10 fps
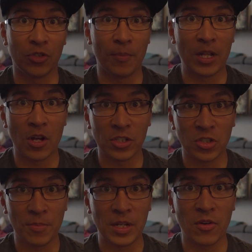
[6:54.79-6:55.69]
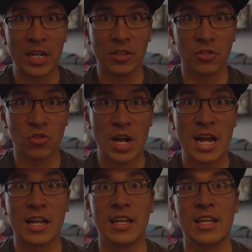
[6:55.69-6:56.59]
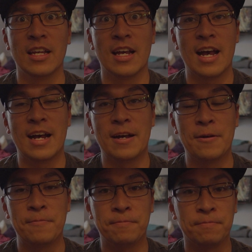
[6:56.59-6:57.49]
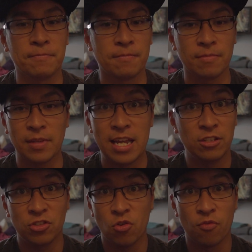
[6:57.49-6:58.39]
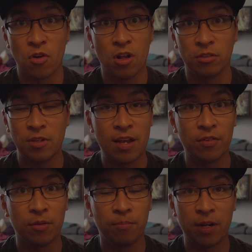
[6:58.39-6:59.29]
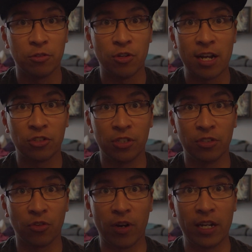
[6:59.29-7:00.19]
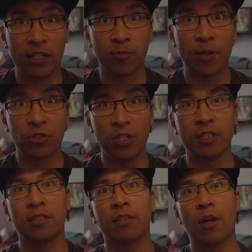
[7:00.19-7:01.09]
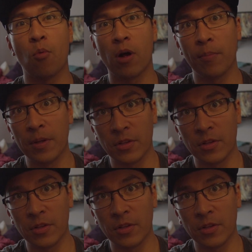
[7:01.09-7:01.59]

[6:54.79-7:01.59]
So my launches have been great at the track, and just overall having better traction is great, especially because I want to build